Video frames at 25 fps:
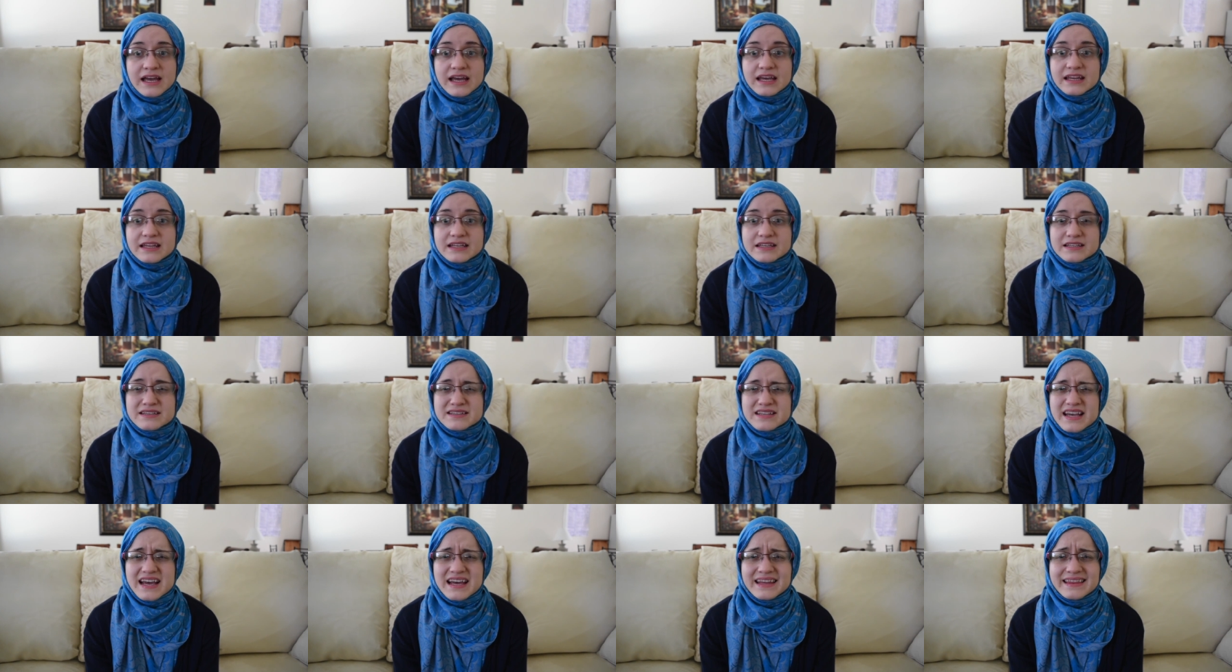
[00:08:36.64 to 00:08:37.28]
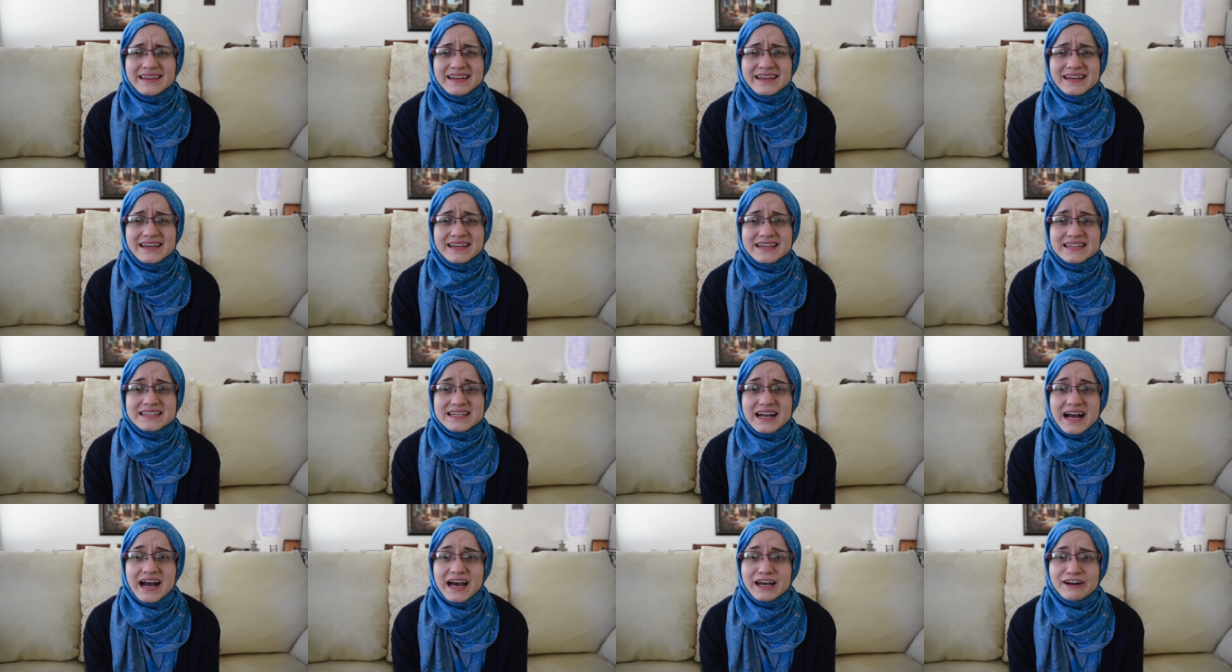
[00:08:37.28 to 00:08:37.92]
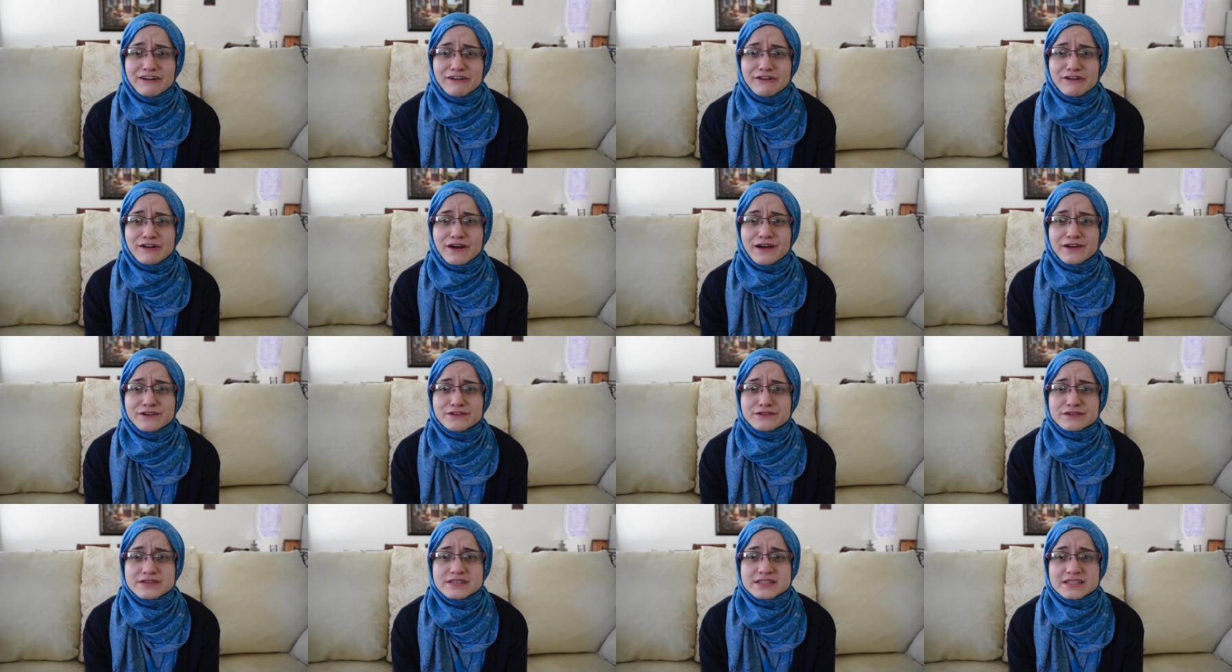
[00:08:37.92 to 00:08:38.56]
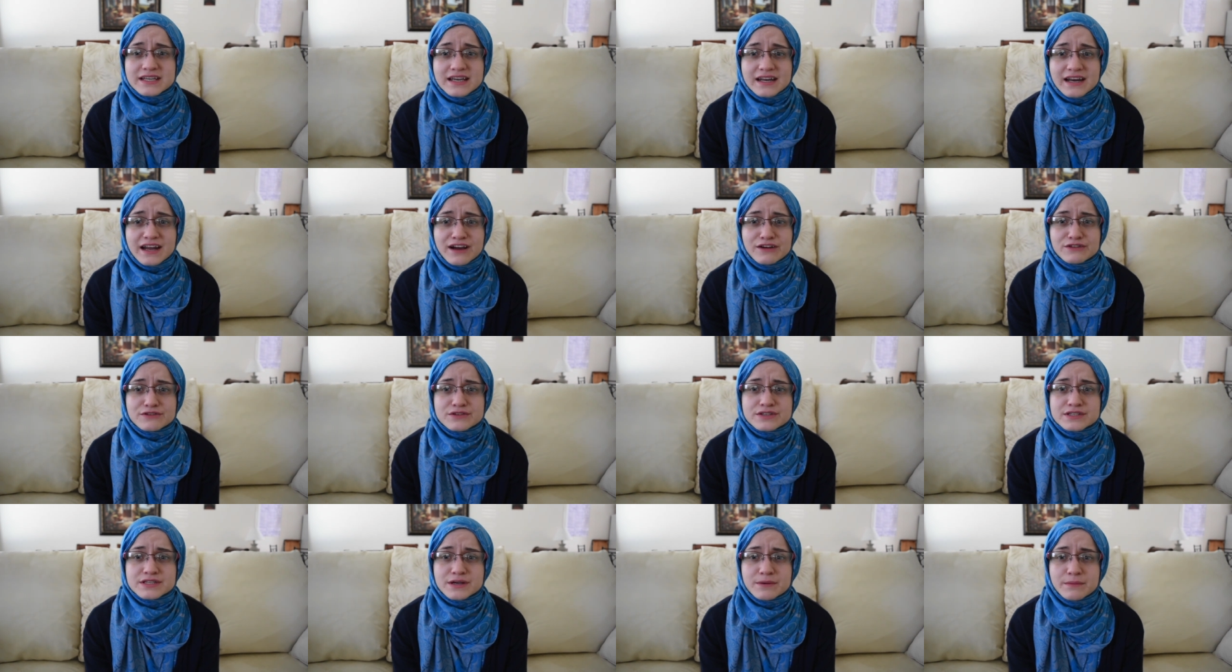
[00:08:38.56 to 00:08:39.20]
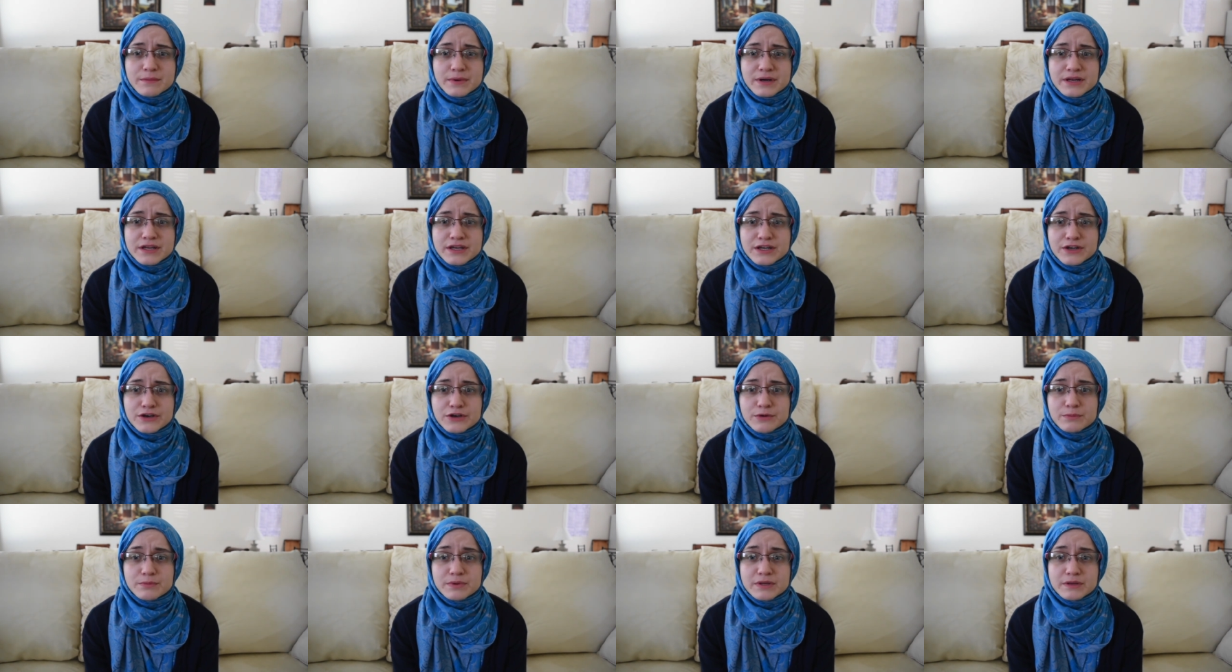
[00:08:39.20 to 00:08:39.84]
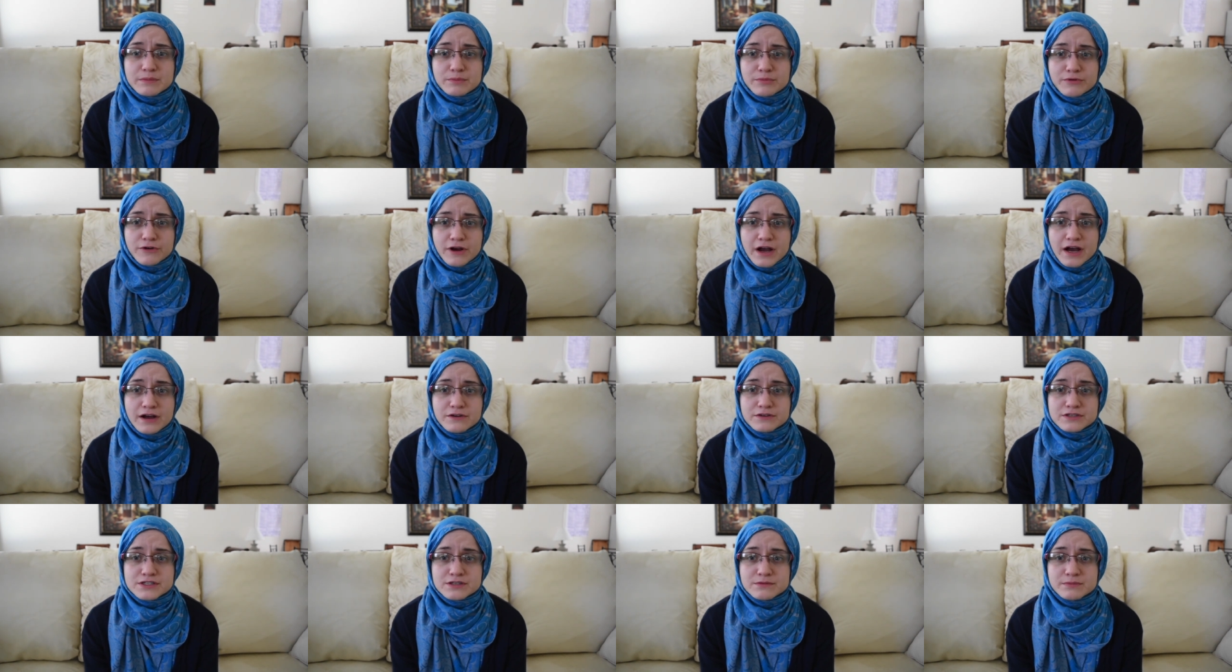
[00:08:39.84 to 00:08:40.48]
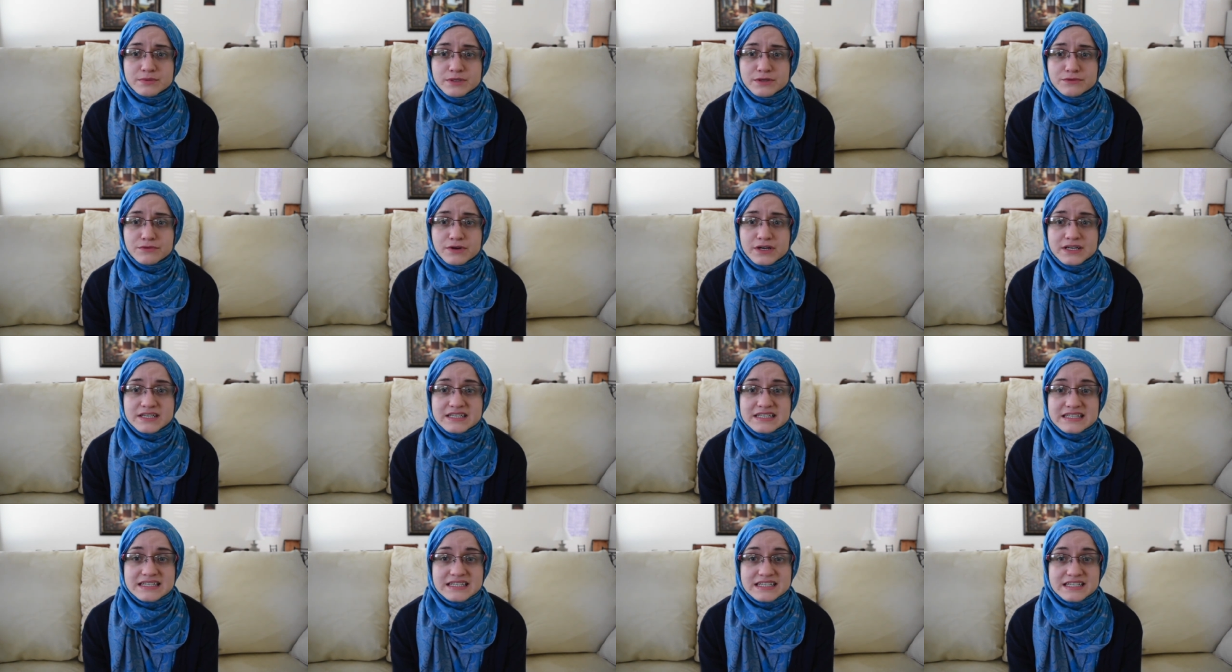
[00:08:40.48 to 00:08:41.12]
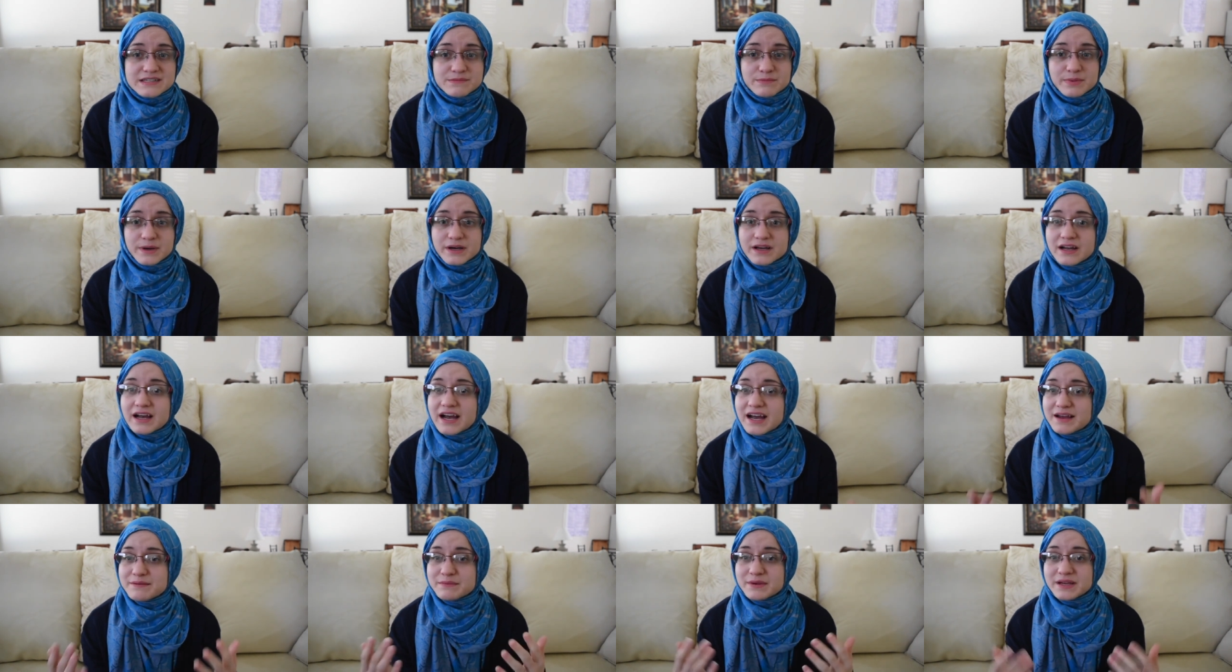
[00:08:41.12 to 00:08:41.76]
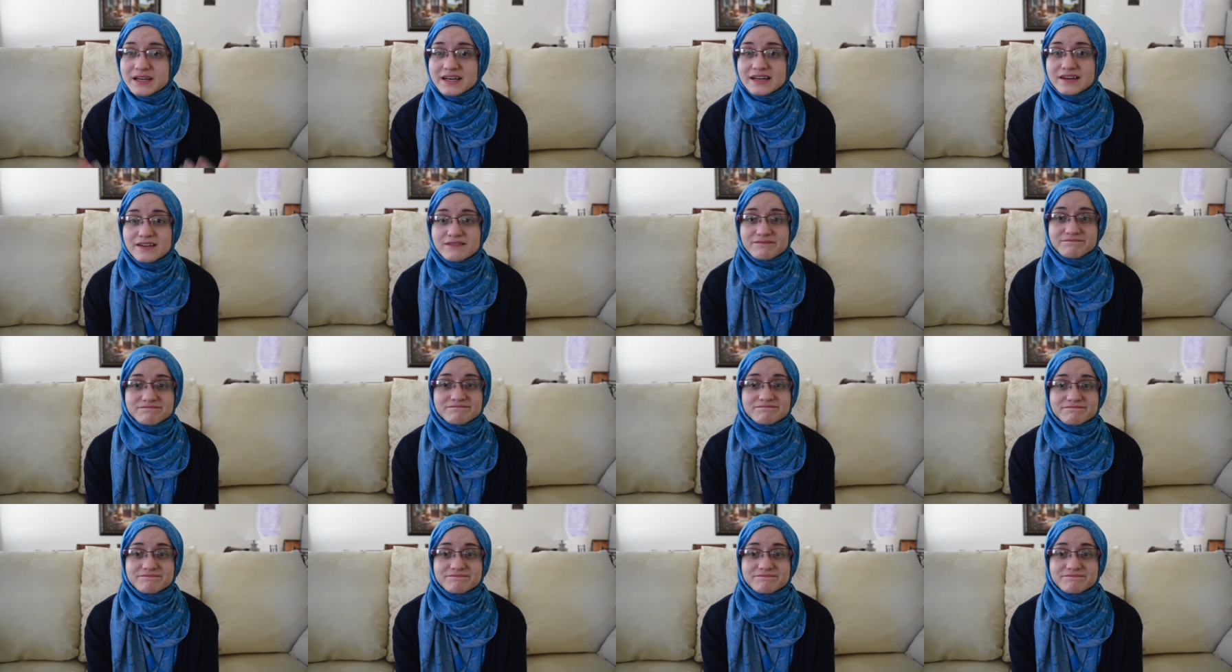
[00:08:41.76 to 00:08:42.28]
And the sad thing is, I don't understand how somebody could be proud to be racist, but I mean,